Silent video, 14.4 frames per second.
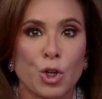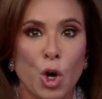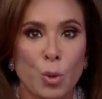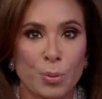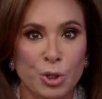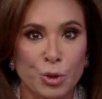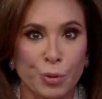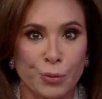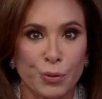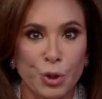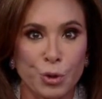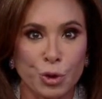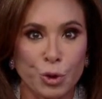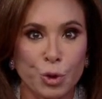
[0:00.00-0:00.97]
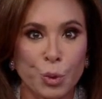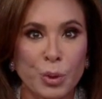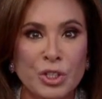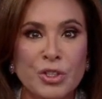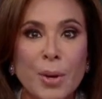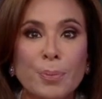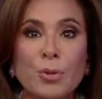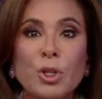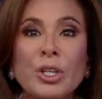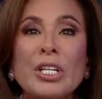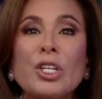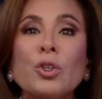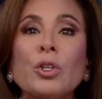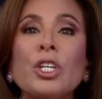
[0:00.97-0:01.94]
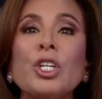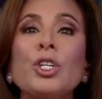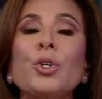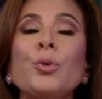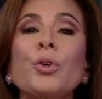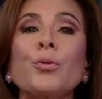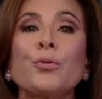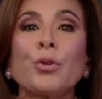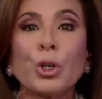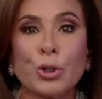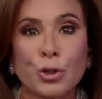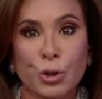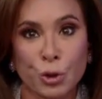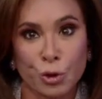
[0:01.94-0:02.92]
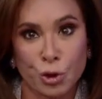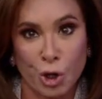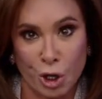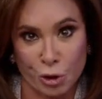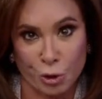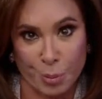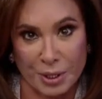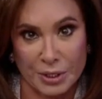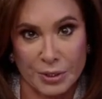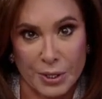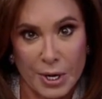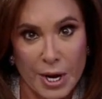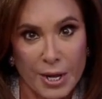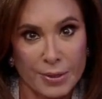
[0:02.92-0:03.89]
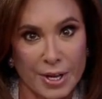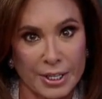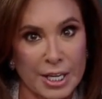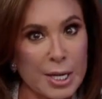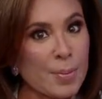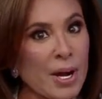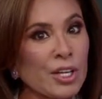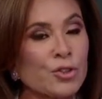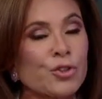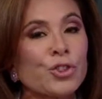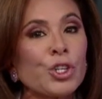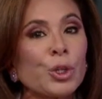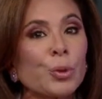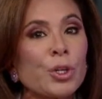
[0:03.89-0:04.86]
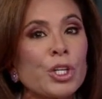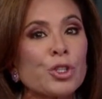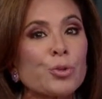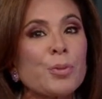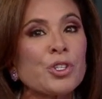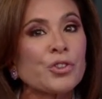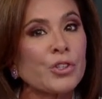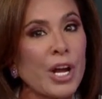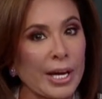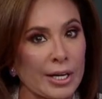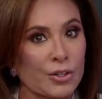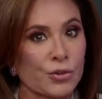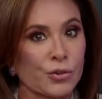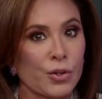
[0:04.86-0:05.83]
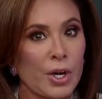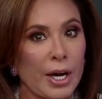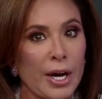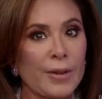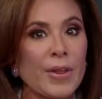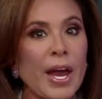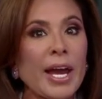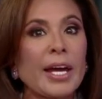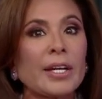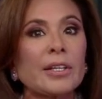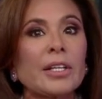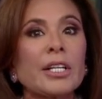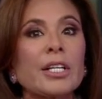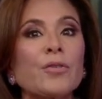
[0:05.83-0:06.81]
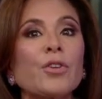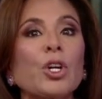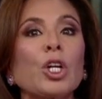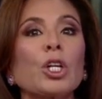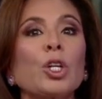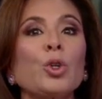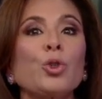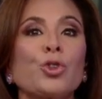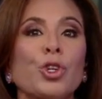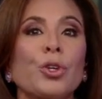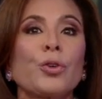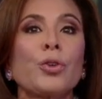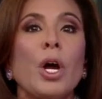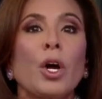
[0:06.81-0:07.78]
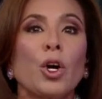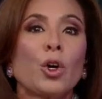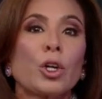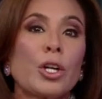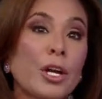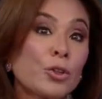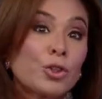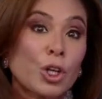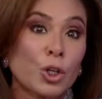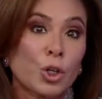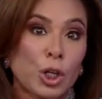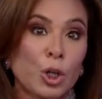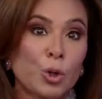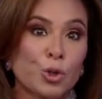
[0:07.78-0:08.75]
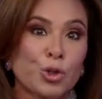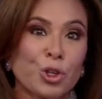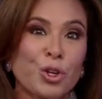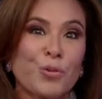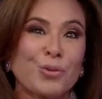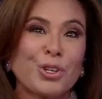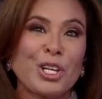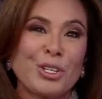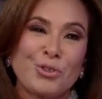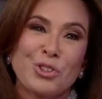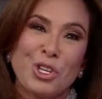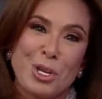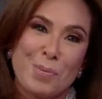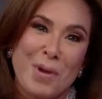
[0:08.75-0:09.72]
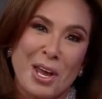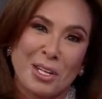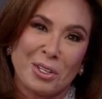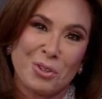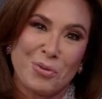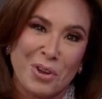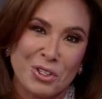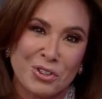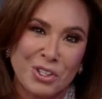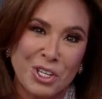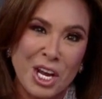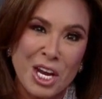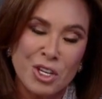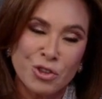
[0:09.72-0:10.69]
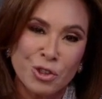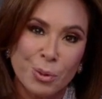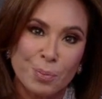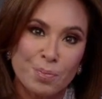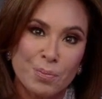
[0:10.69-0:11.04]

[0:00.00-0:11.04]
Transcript: Comey's refusal to accept the nearly universal judgment that he made serious mistakes in the handling of the collusion and conclusion of Clinton's email investigation.